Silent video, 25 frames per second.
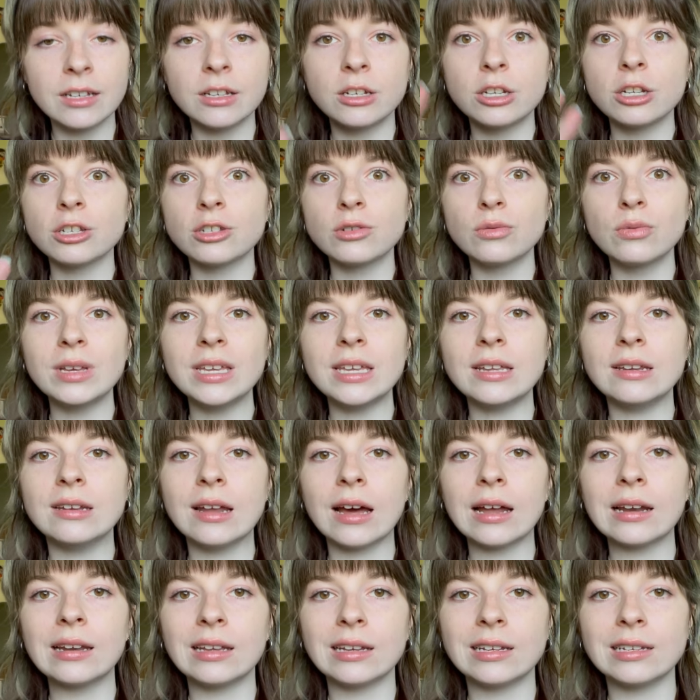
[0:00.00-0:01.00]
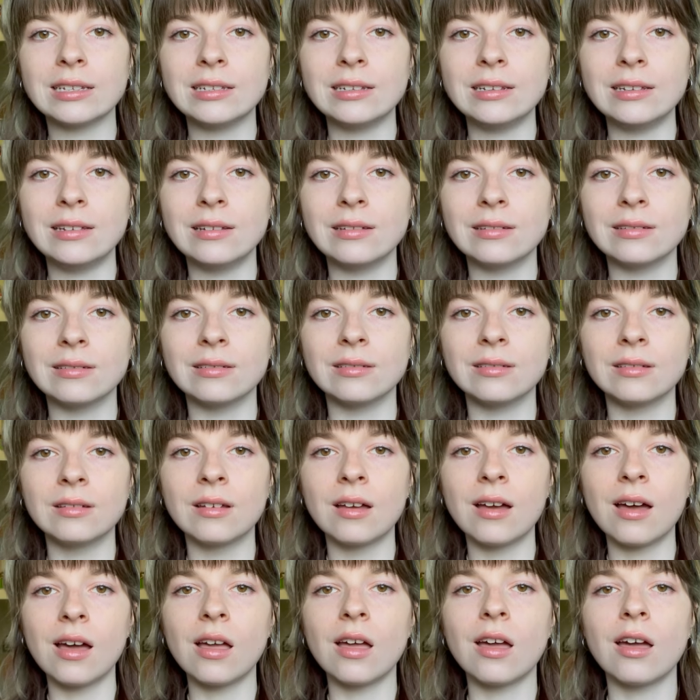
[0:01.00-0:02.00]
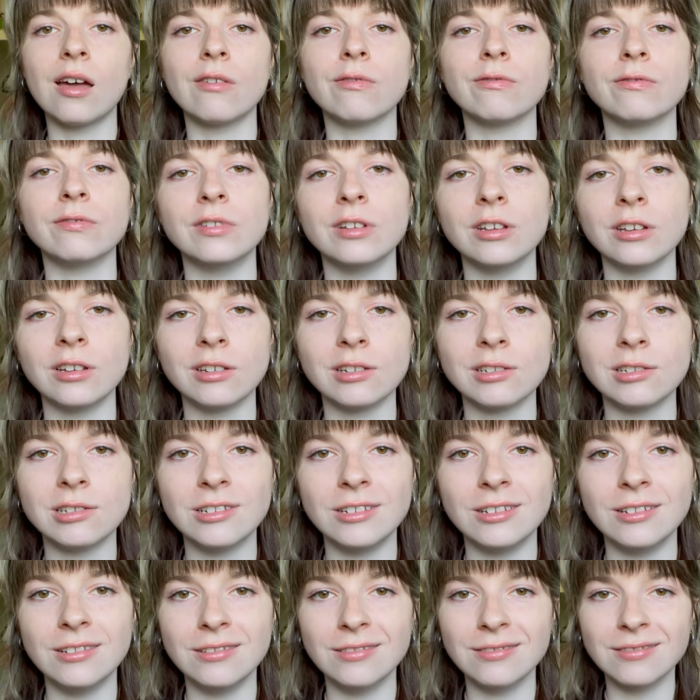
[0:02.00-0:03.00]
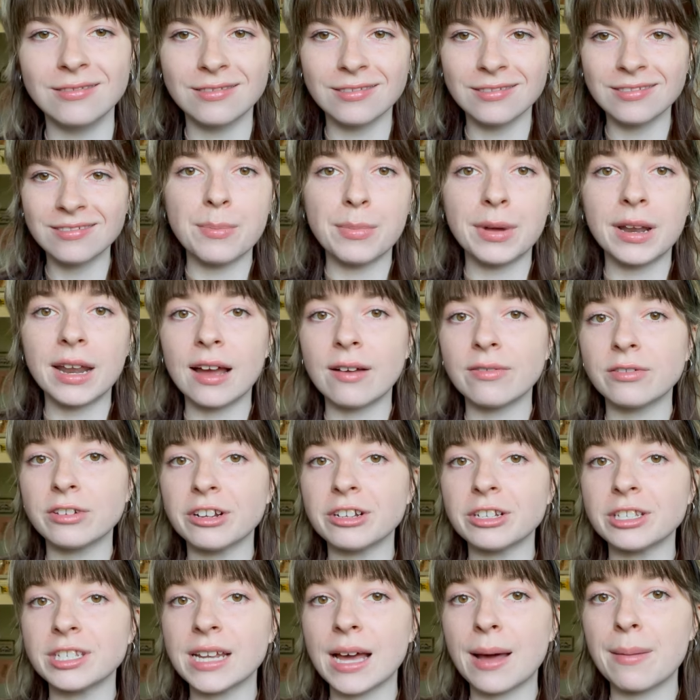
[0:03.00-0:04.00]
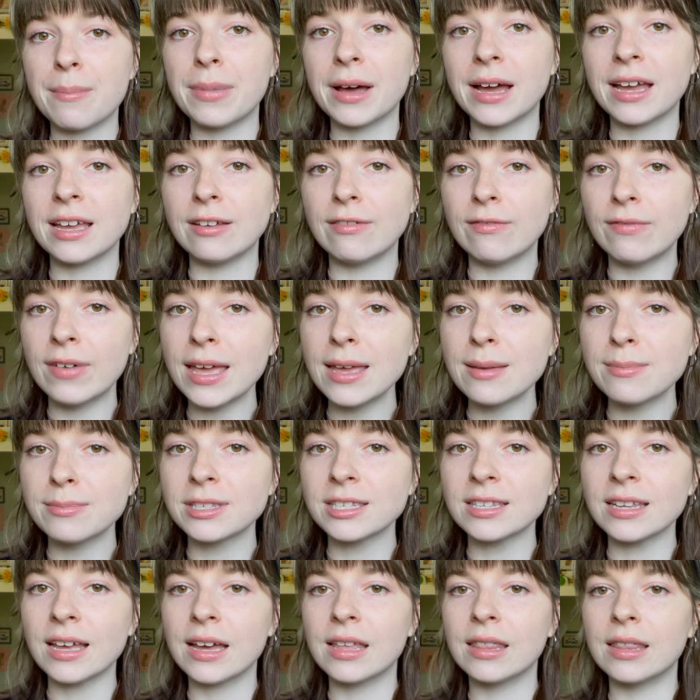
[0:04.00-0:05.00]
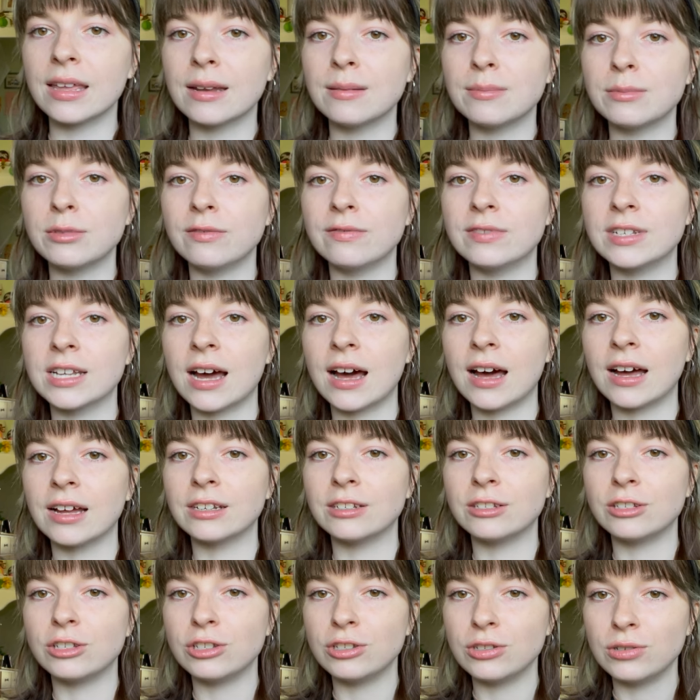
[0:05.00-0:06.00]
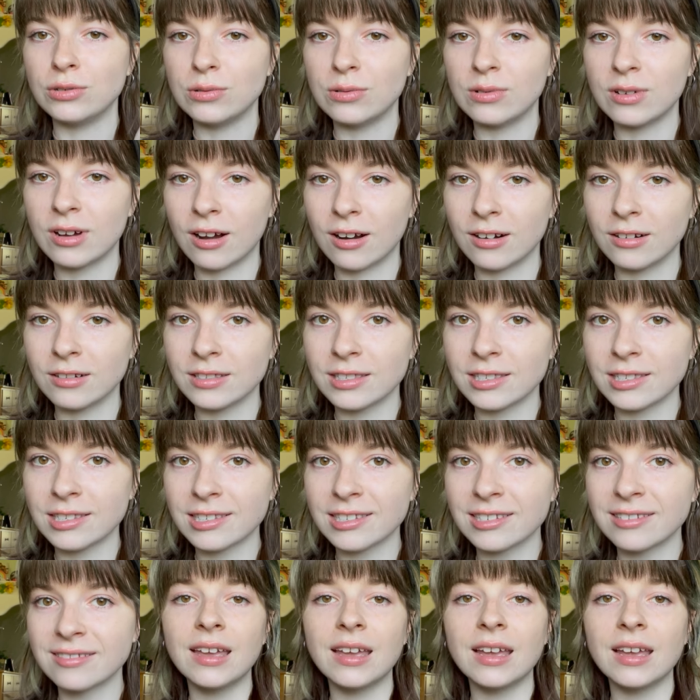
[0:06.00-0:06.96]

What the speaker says: Just weed, not nicotine. F nicotine. But after I stopped buying vapes, I then moved on to carts.